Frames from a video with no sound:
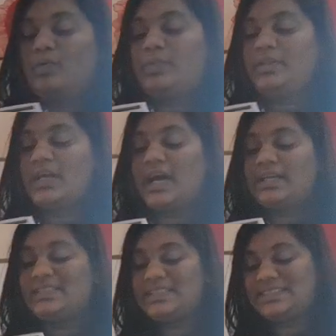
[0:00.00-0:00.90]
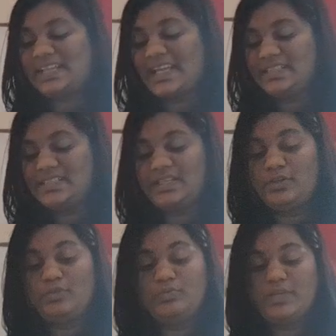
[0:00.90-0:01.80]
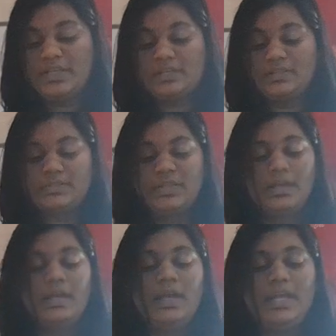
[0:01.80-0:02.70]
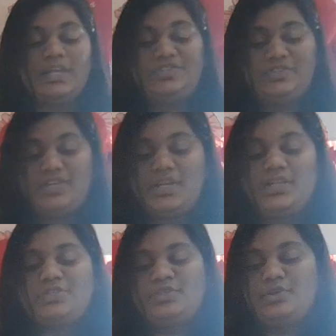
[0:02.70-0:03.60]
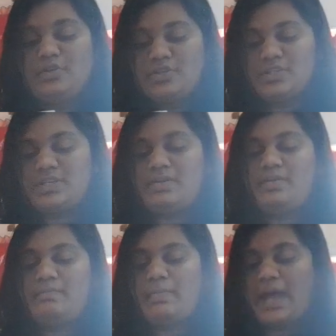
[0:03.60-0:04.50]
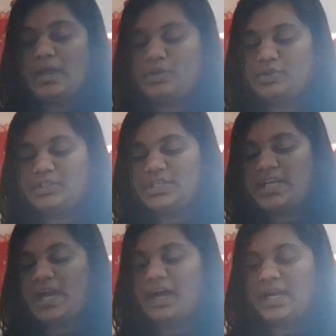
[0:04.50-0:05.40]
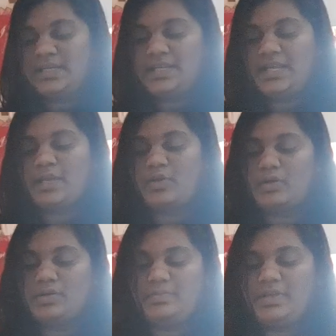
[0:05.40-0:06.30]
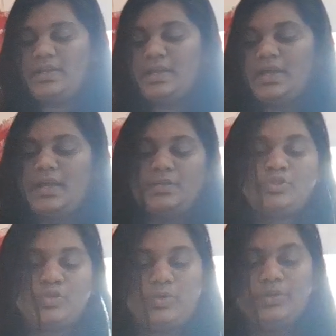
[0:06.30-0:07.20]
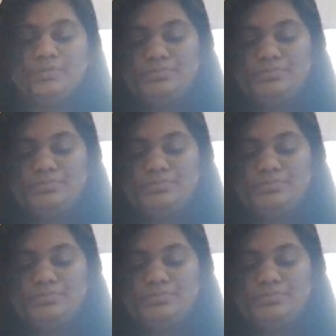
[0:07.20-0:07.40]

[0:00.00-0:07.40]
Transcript: with other science, including history, geology, biology, art, economy, and so on.